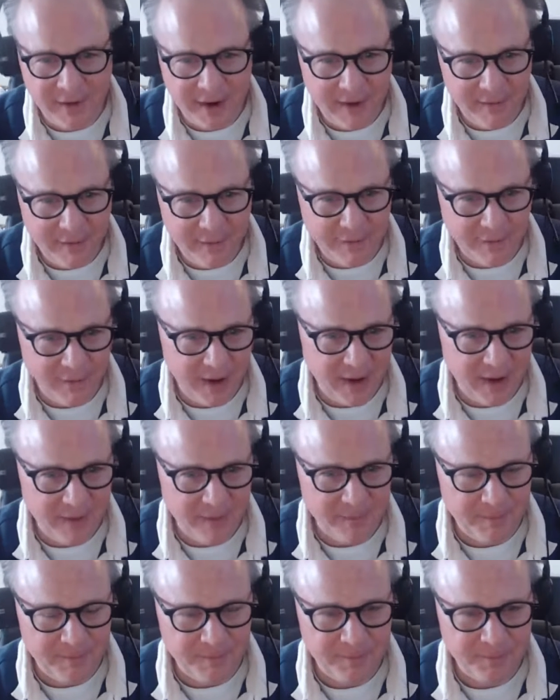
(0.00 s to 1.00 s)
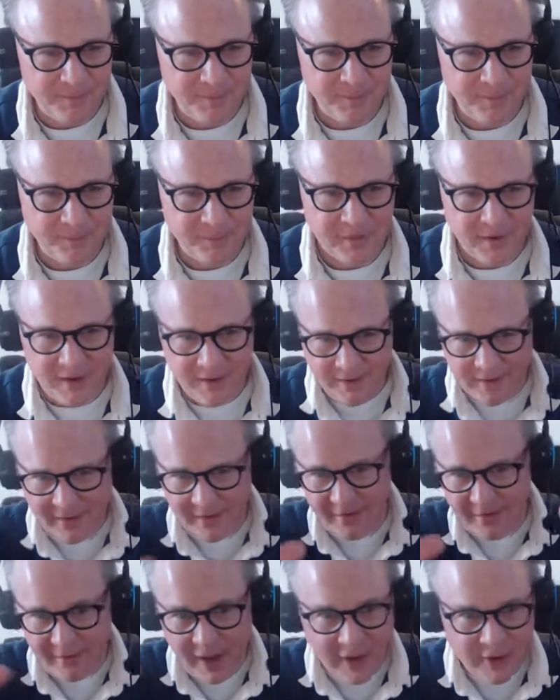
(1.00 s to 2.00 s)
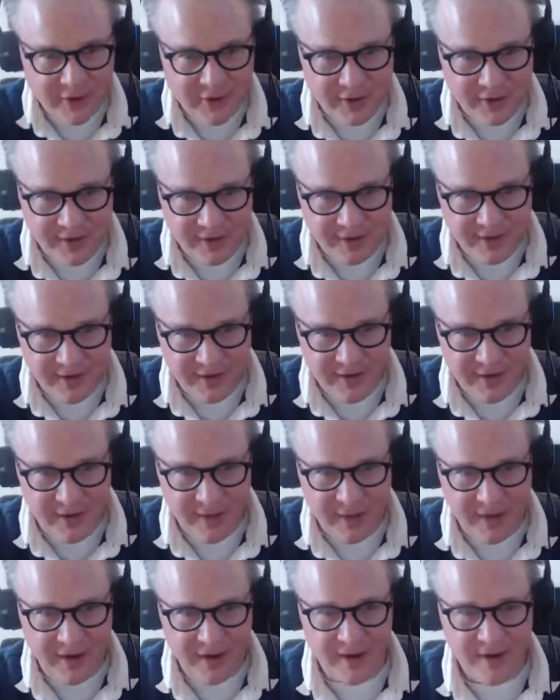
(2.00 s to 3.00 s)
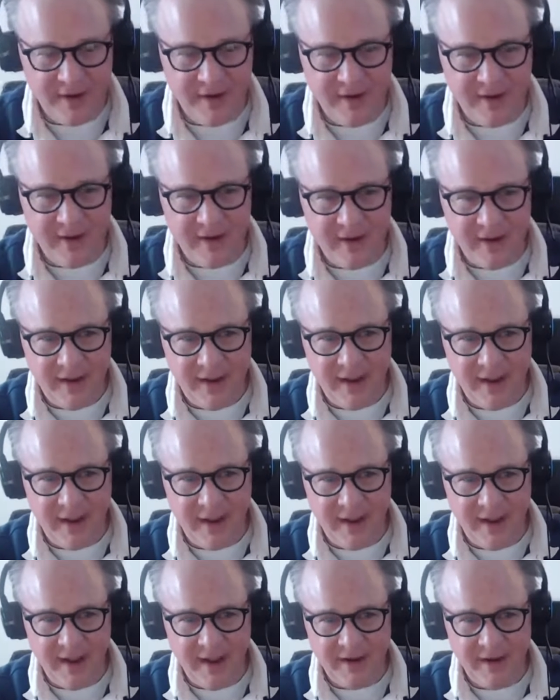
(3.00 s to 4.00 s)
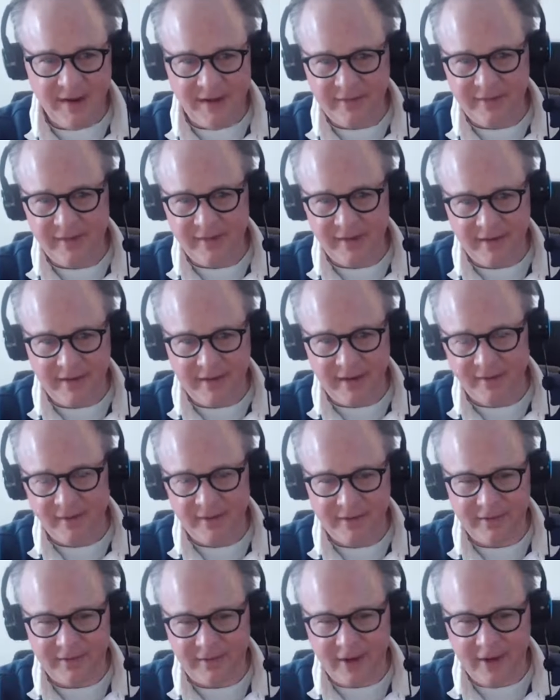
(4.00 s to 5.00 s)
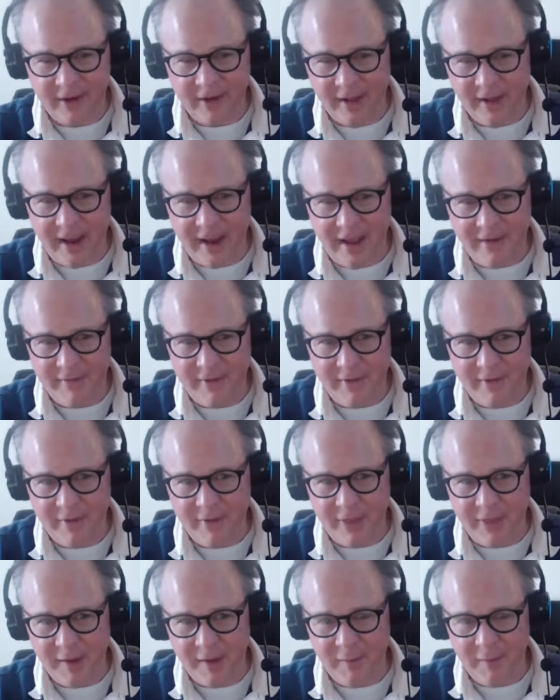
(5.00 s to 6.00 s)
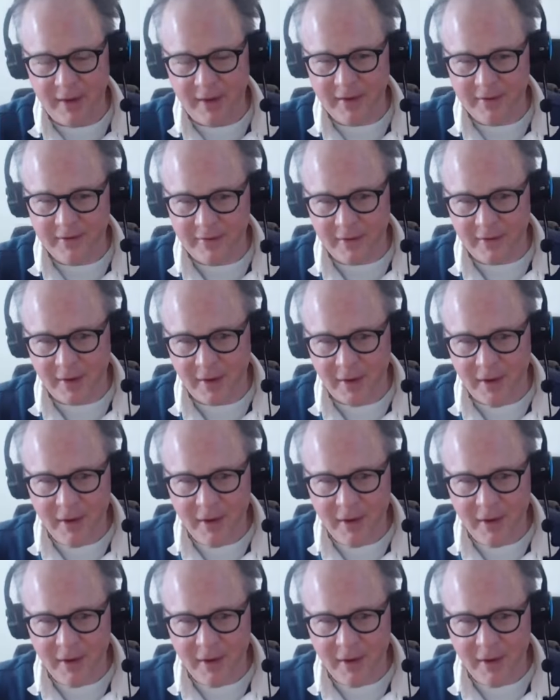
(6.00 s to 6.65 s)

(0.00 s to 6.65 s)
I have a file, a section in there, and it doesn't necessarily have everything because